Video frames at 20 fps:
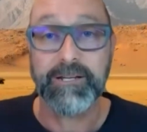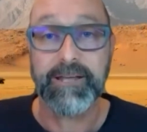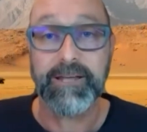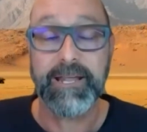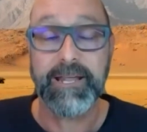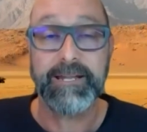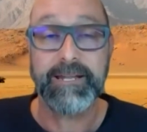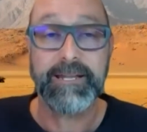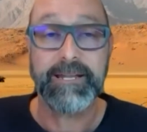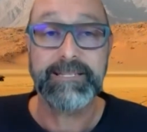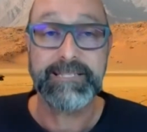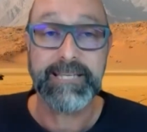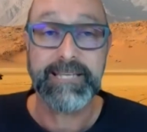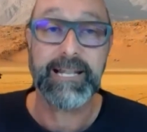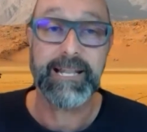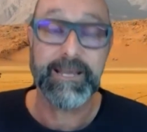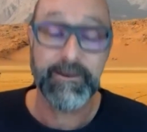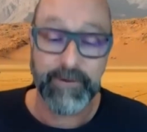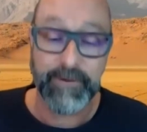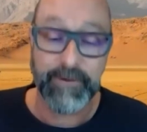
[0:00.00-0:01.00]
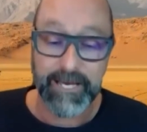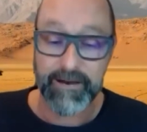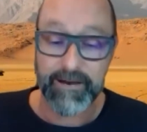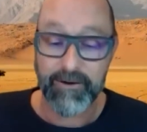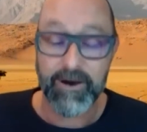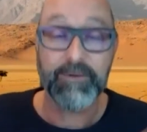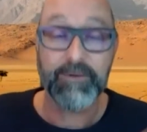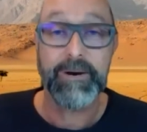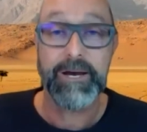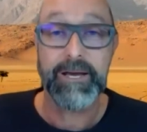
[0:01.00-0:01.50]
and suddenly we
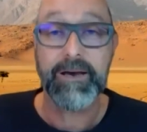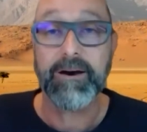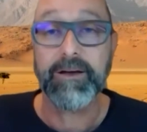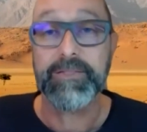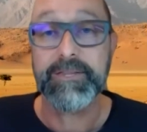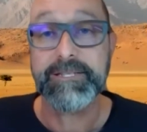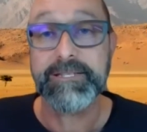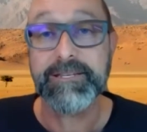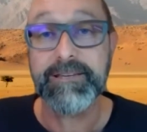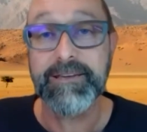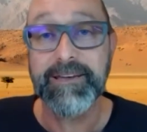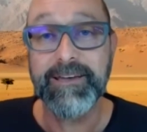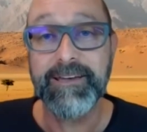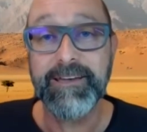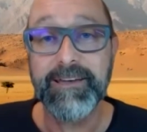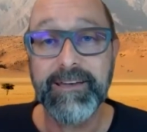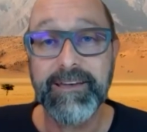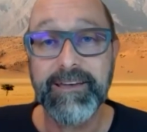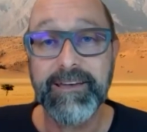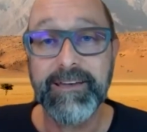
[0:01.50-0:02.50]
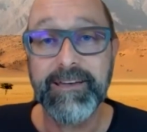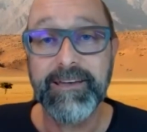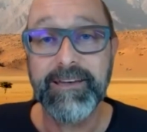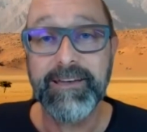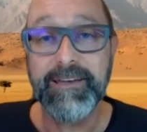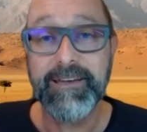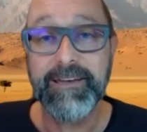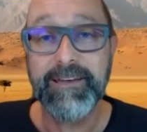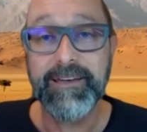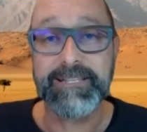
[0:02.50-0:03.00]
go, oh my God,
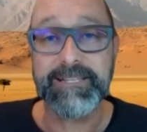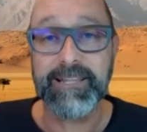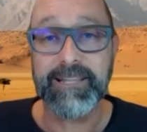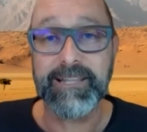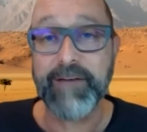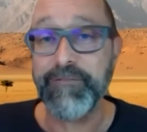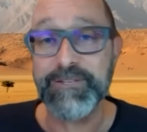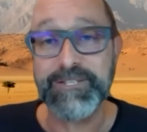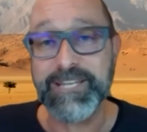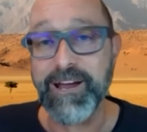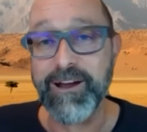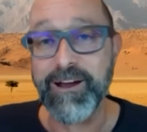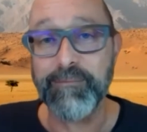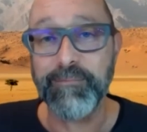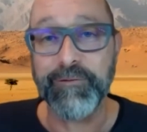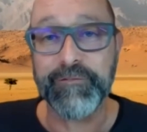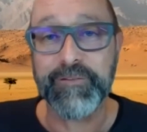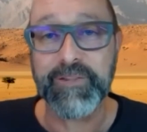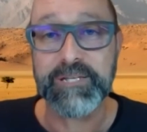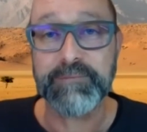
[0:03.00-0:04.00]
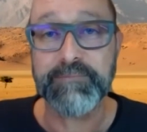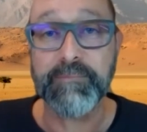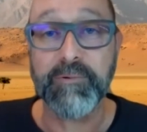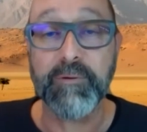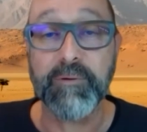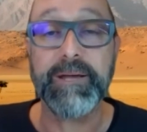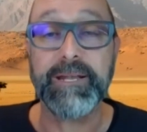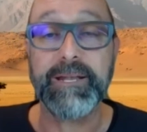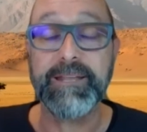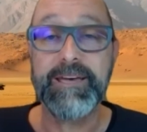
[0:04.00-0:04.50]
this is, life is terrible for these people.
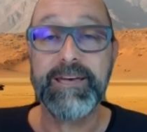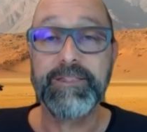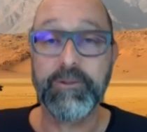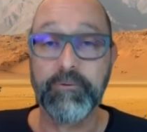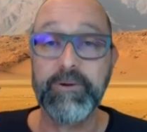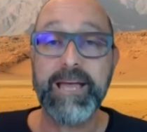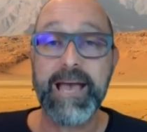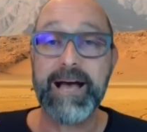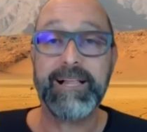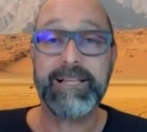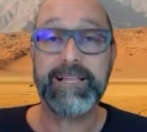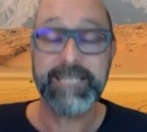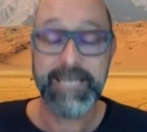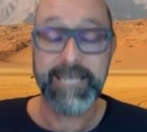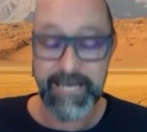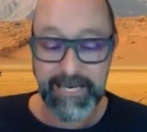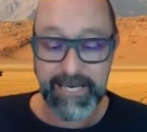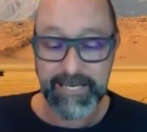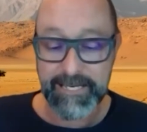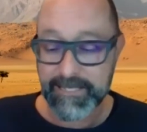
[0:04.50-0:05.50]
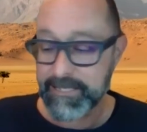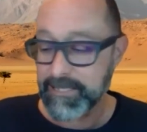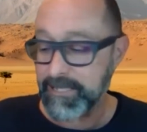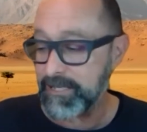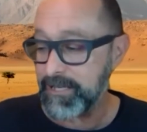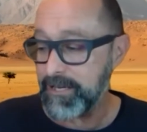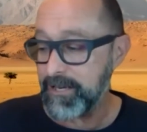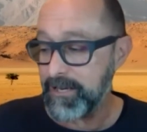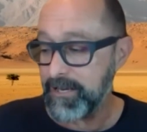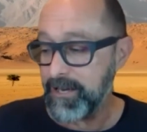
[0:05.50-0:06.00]
But the reality
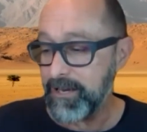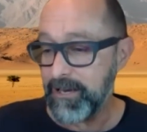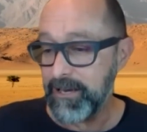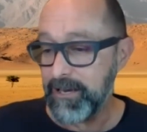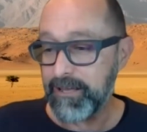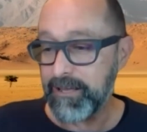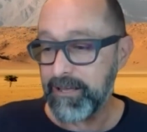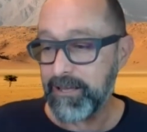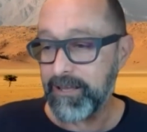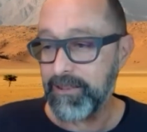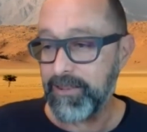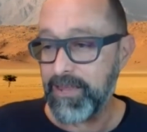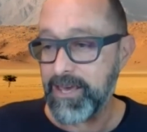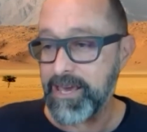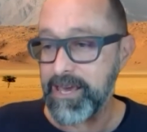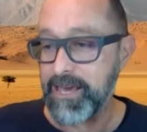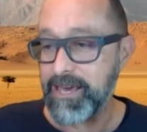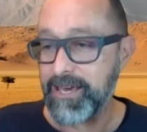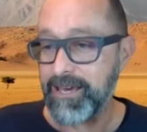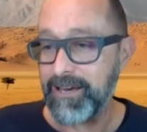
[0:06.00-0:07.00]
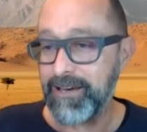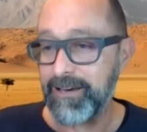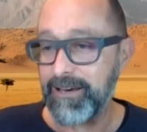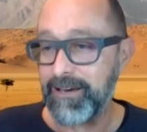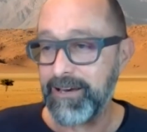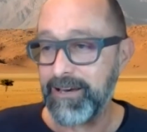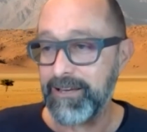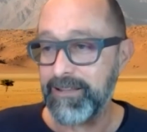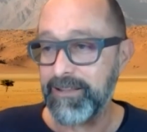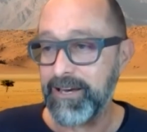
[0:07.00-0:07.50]
is the
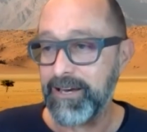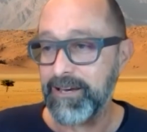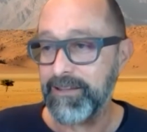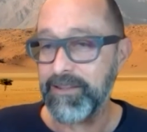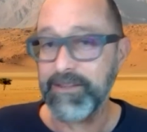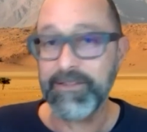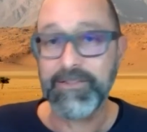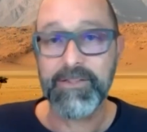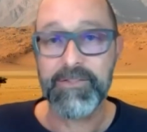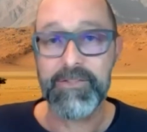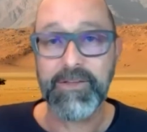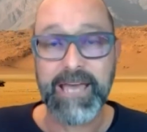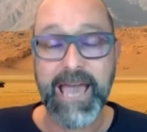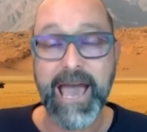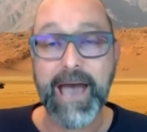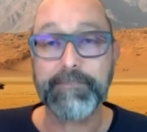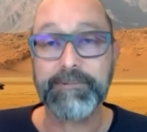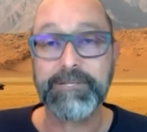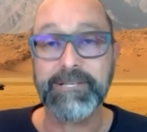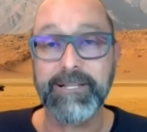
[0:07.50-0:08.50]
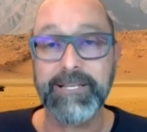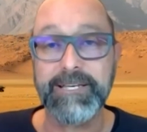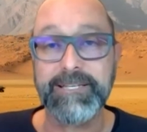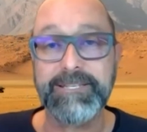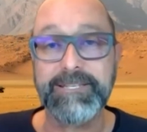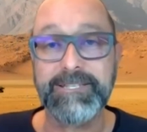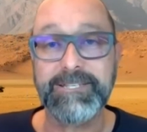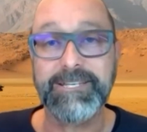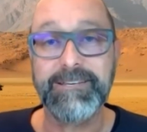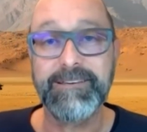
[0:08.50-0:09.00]
capitalist